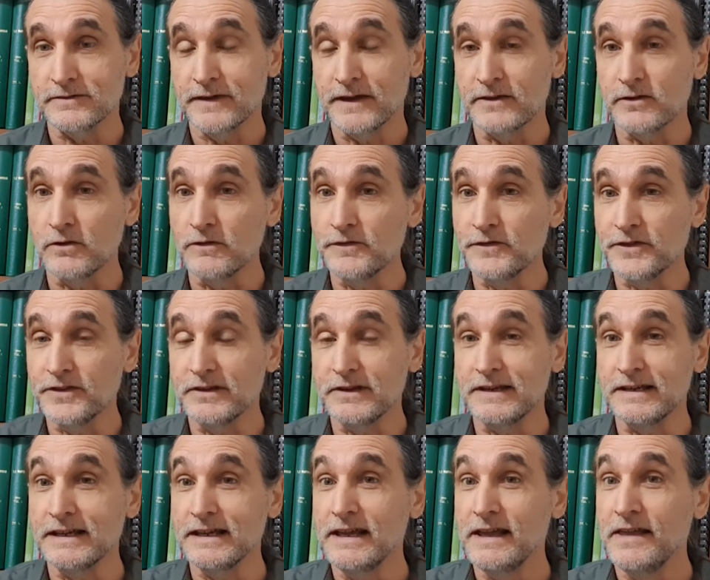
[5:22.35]
And
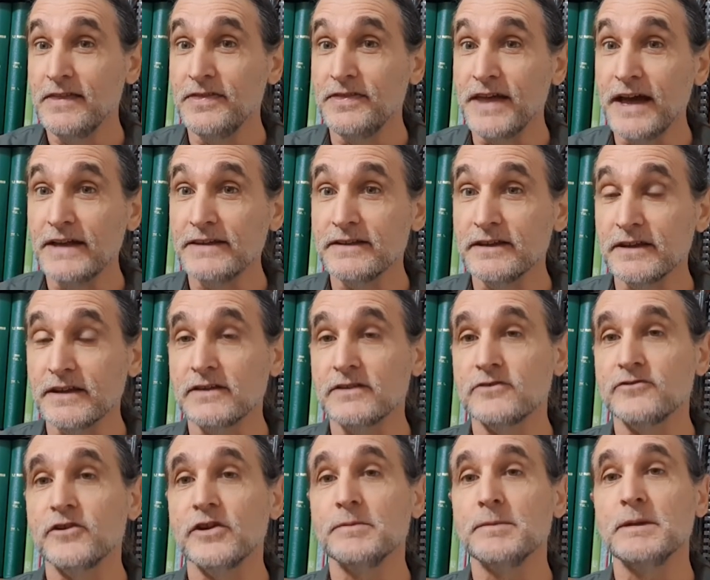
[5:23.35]
obviously, that's an
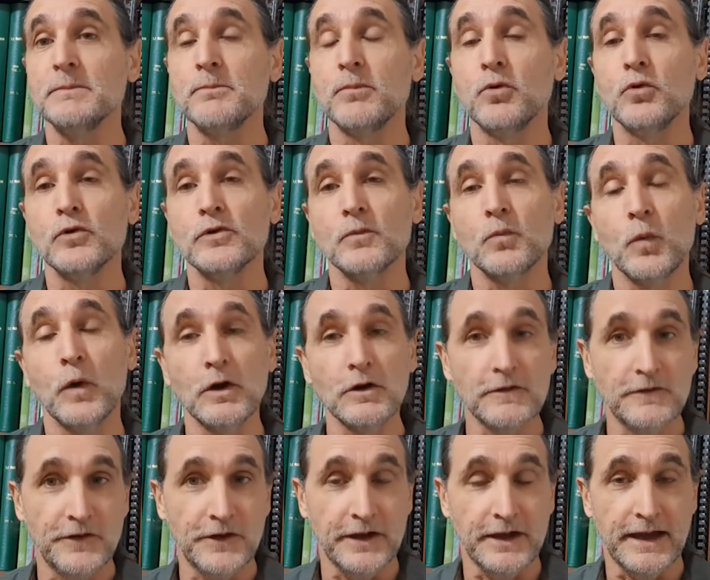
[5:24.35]
extremely important
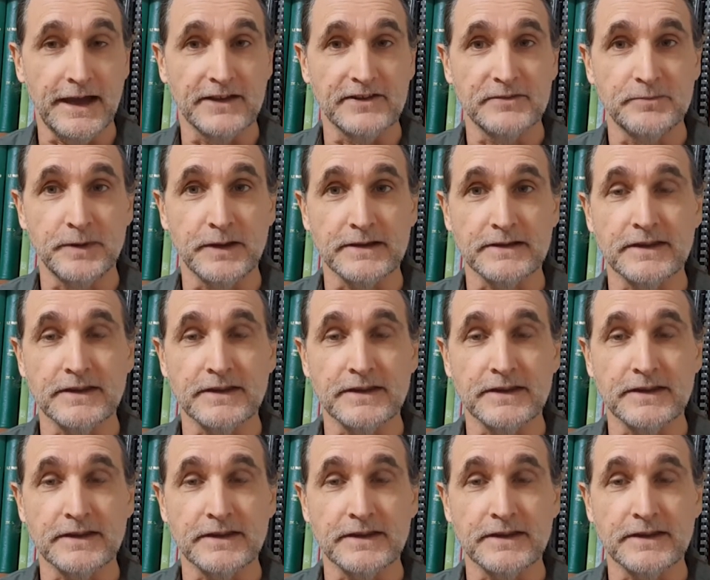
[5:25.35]
welfare aspect,